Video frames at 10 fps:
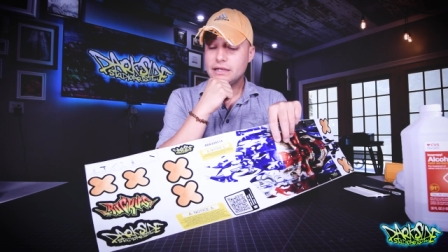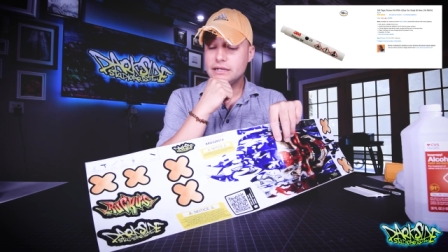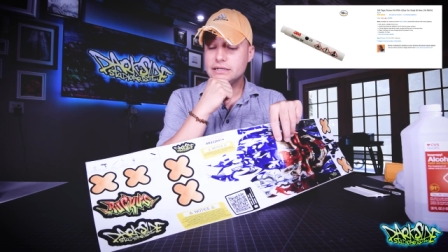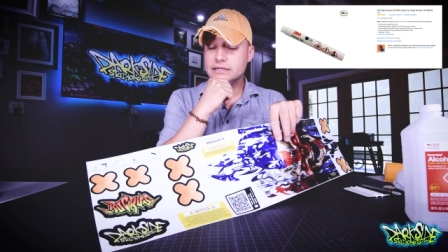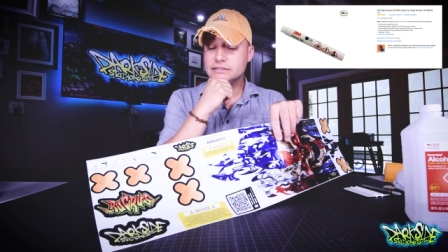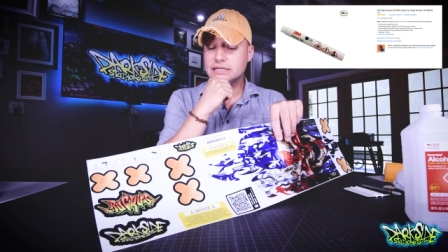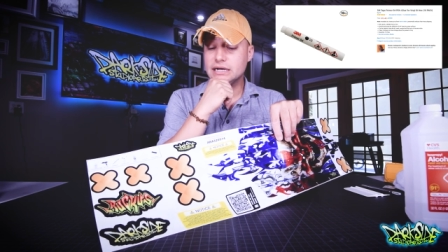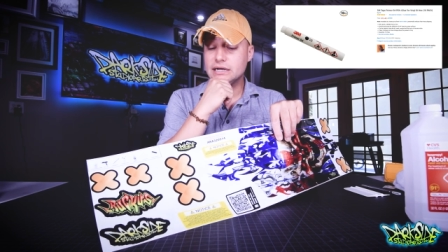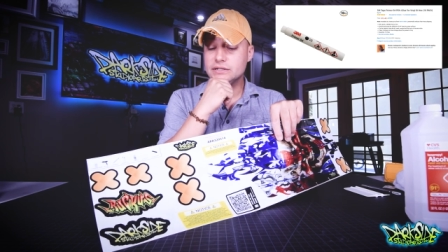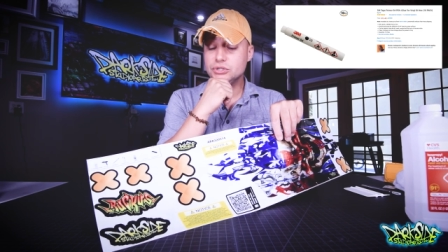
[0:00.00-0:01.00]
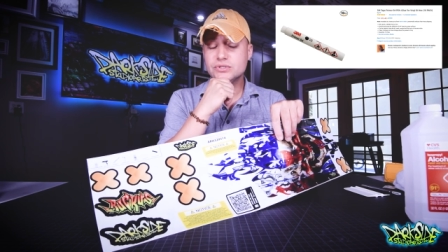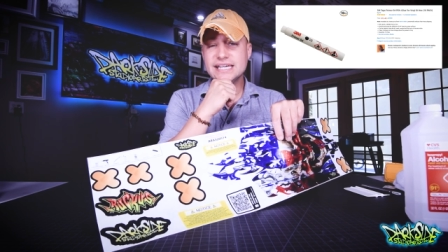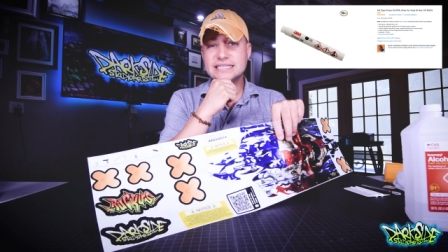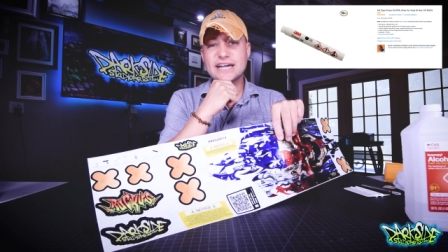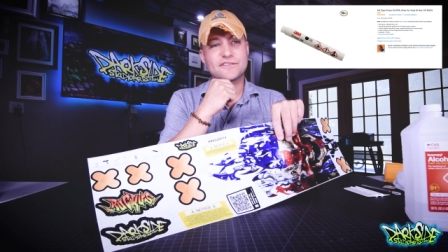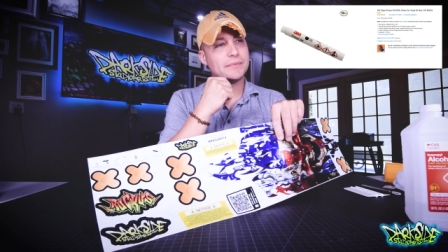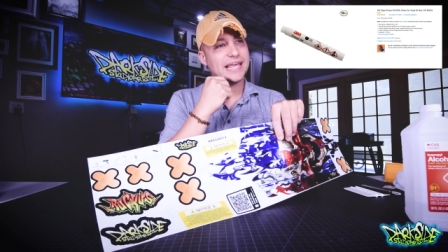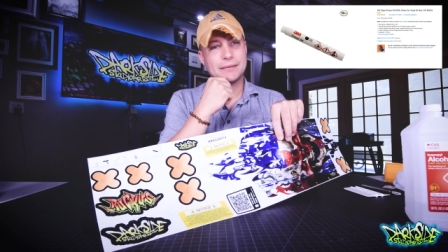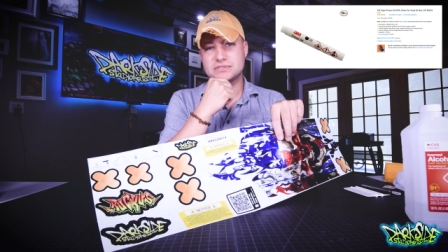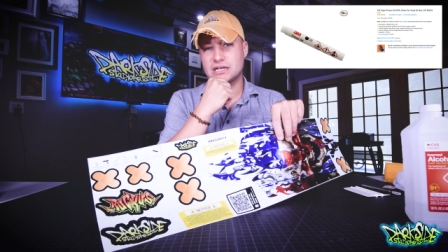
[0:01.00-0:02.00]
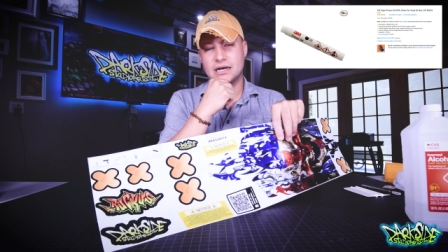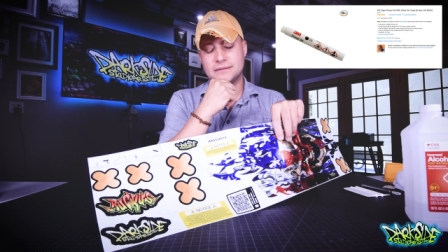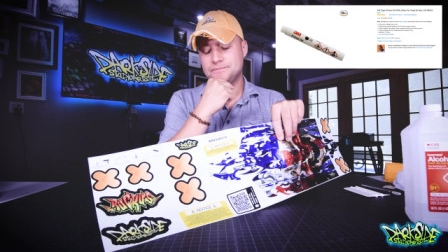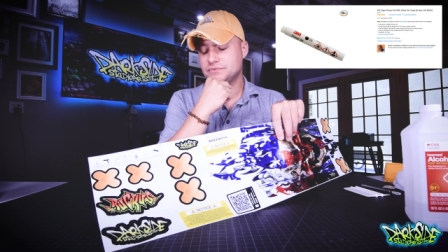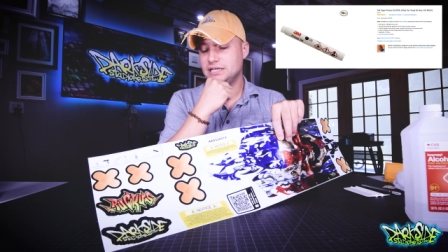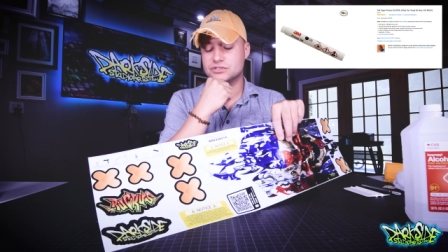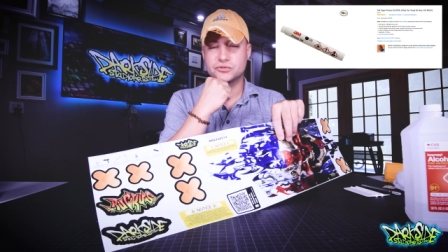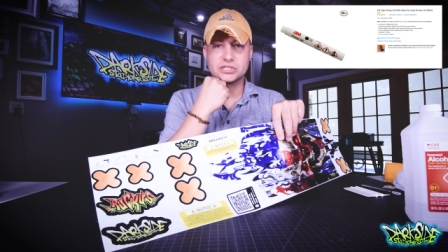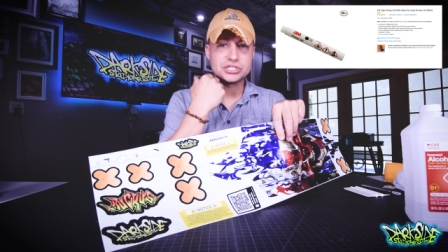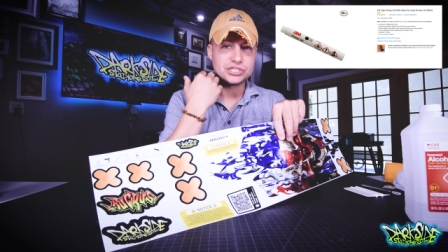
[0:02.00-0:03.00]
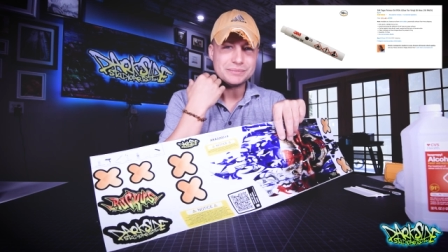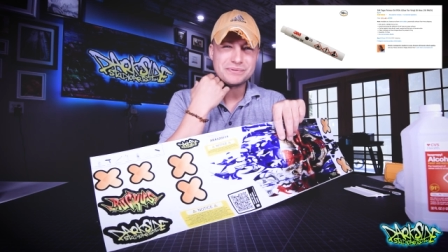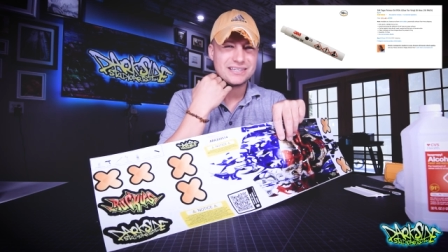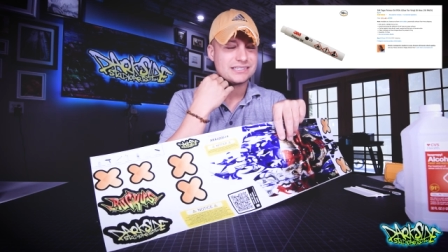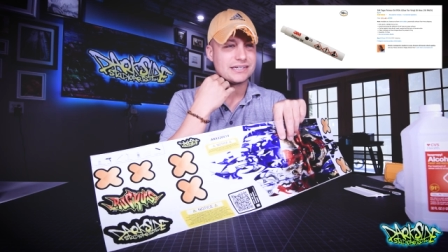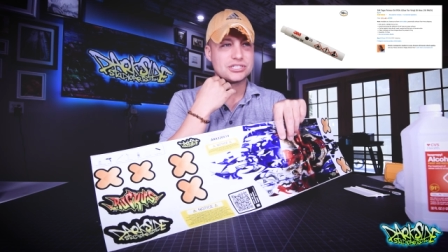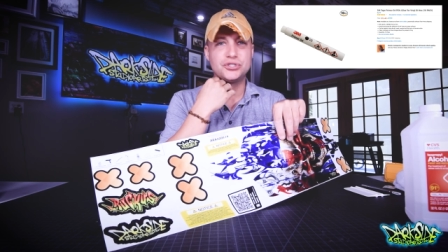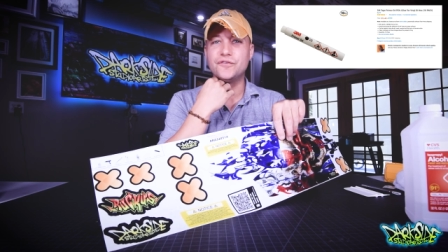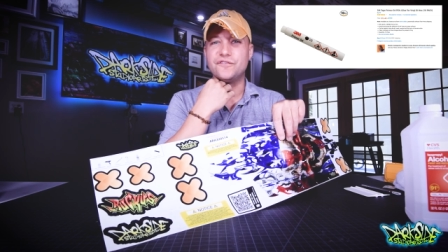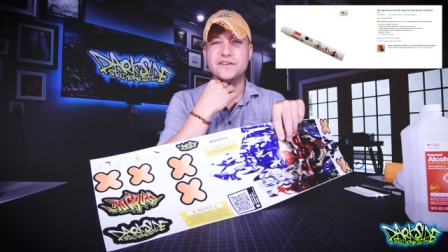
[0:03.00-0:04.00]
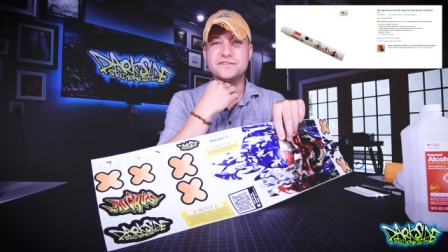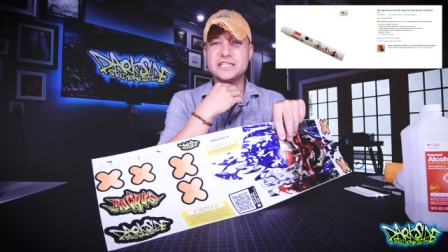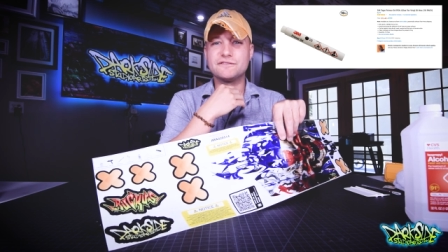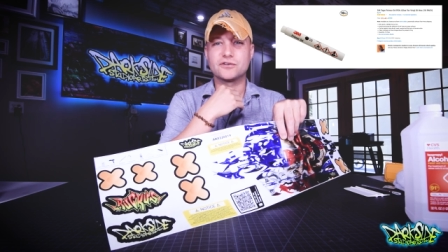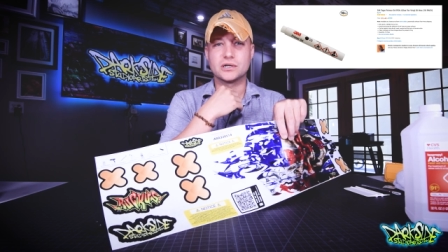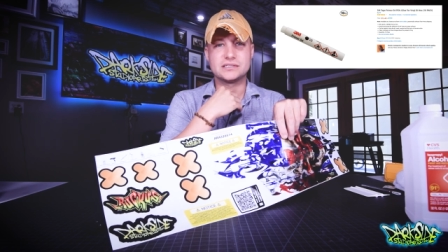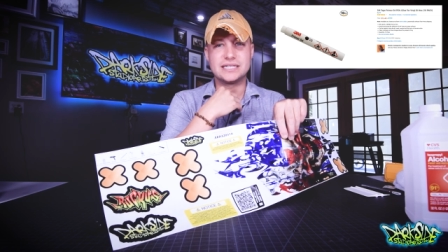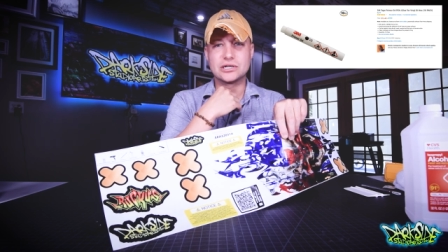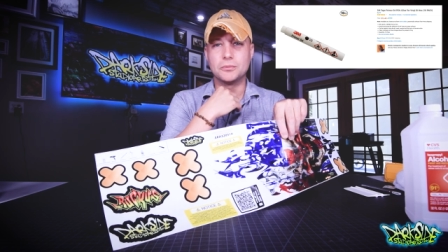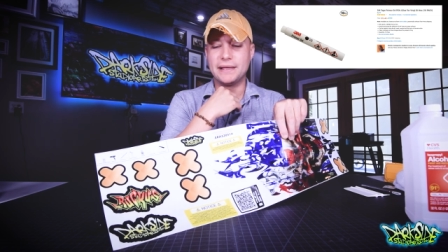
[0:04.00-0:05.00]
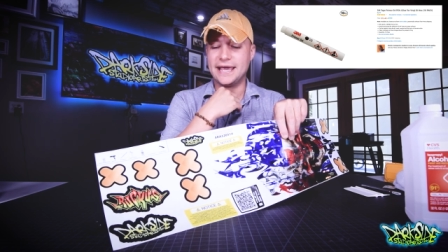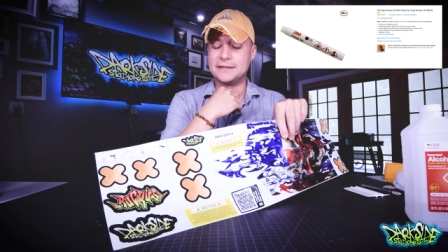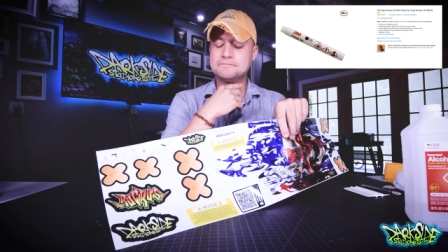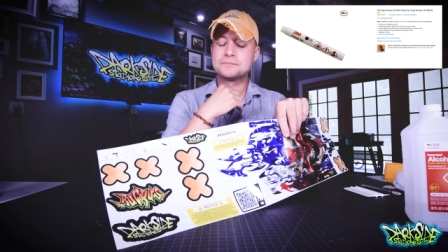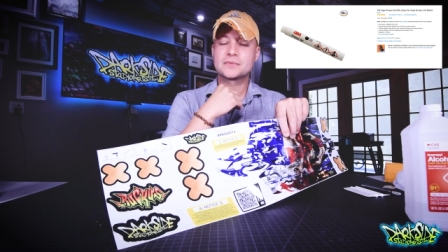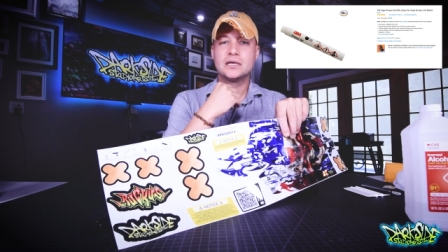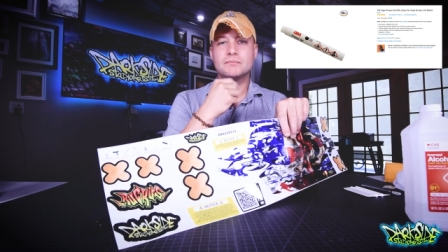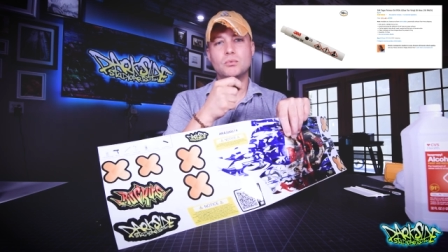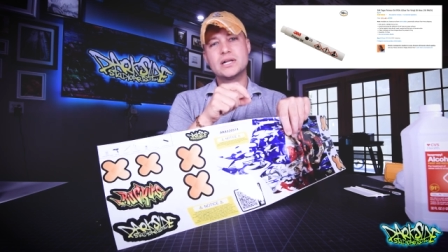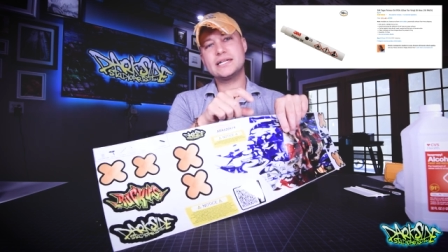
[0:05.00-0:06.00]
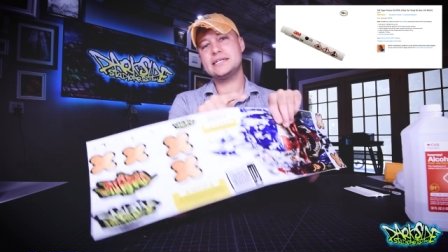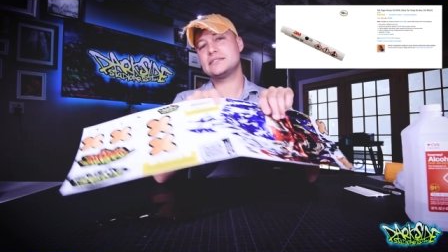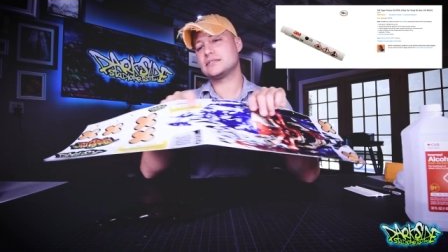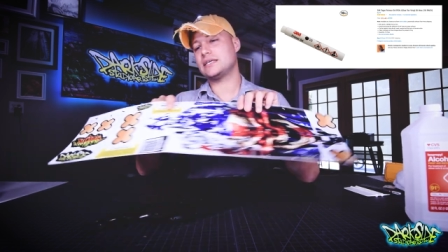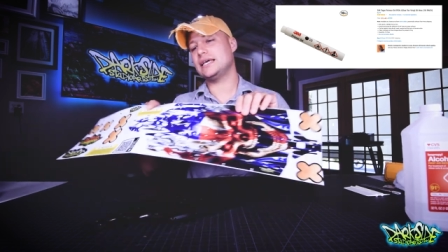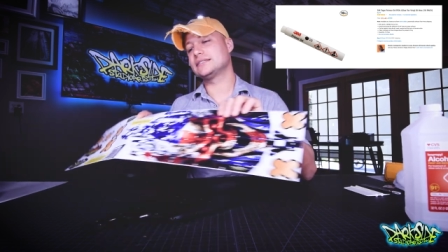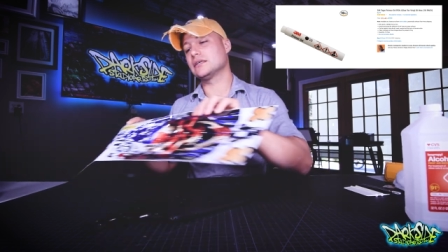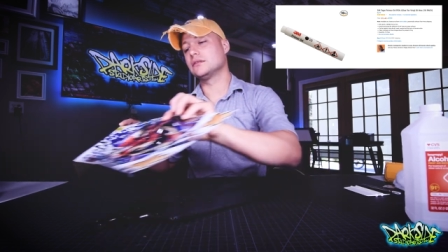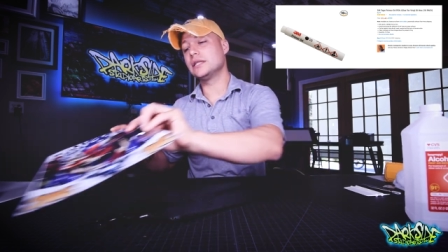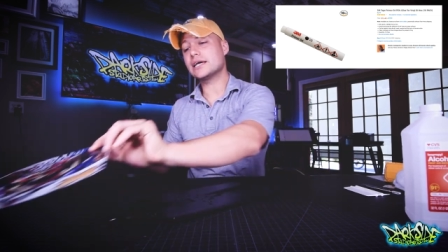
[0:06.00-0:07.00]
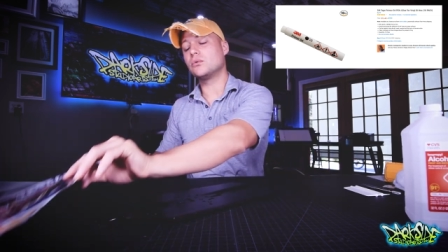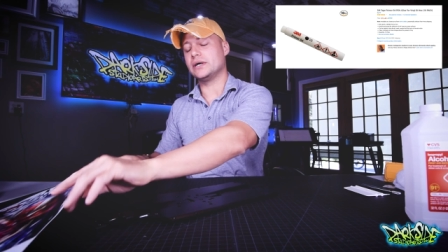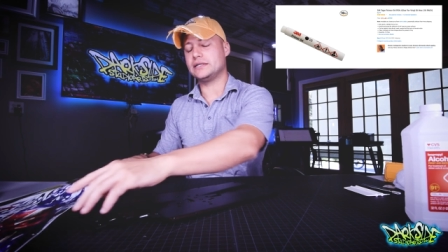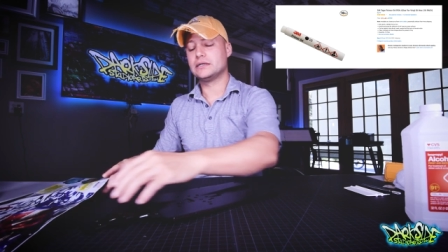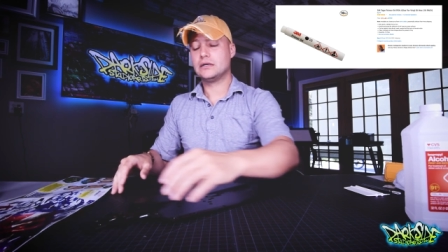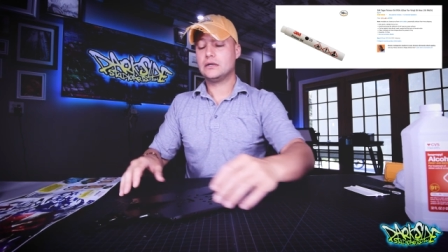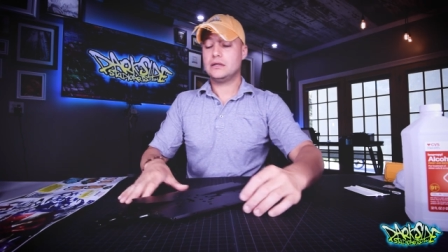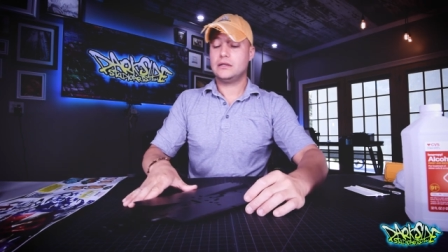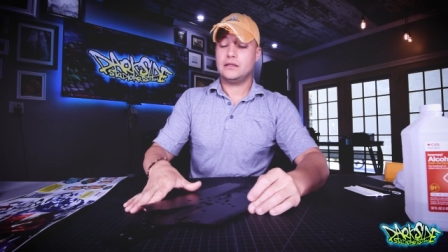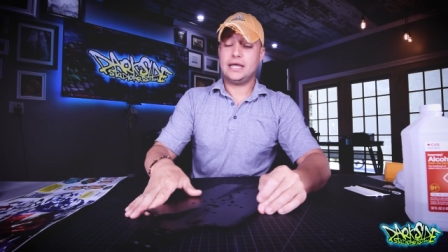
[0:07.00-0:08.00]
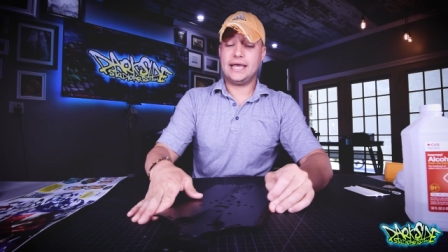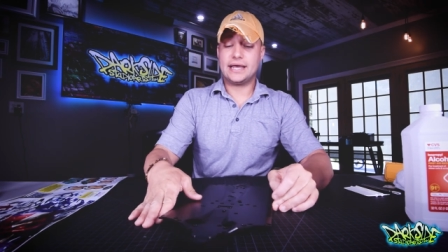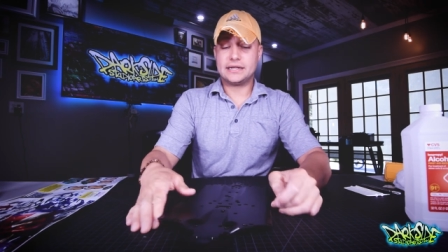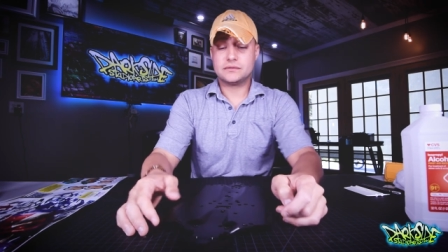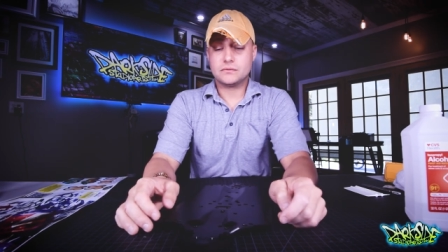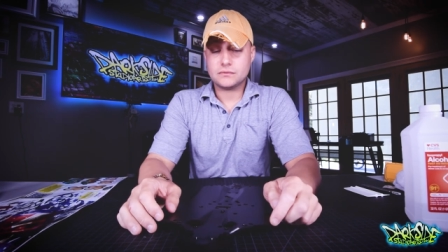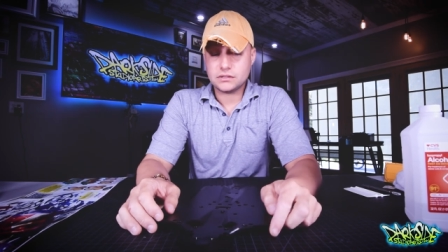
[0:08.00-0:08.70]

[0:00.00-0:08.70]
And uh, you can get that from Amazon. It's really cheap. I think it's like 250 for a single pen. But what it is, is it's a liquid, and